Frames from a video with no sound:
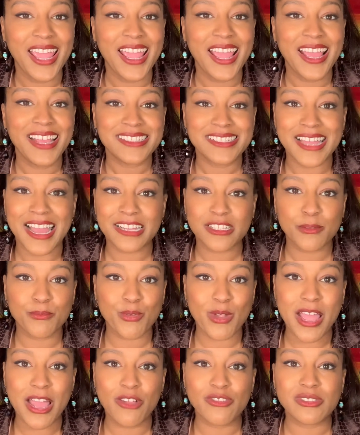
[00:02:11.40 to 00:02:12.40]
Dr.
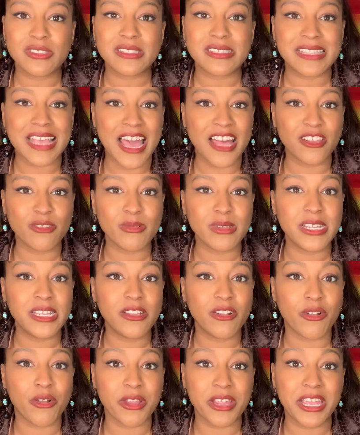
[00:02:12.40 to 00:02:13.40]
Brown's salary
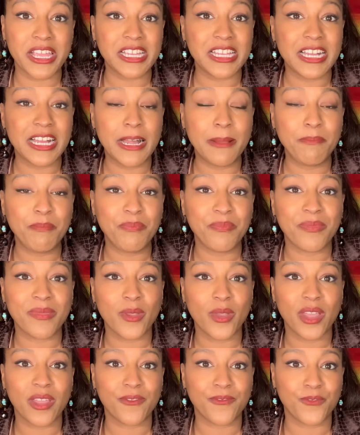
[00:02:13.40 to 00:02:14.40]
or income
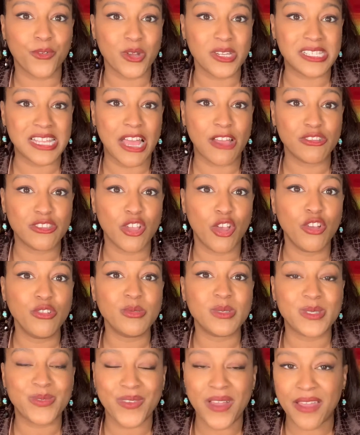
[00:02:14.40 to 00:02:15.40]
for his household
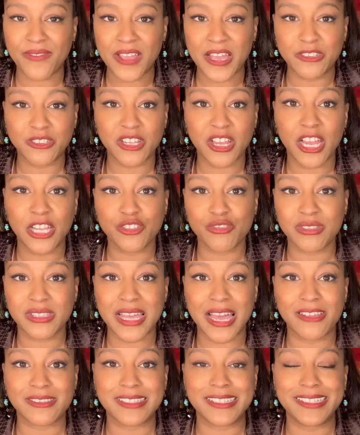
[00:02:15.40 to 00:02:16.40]
is
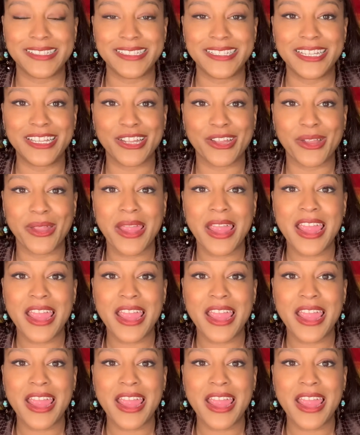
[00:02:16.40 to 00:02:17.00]
$500,000 a year.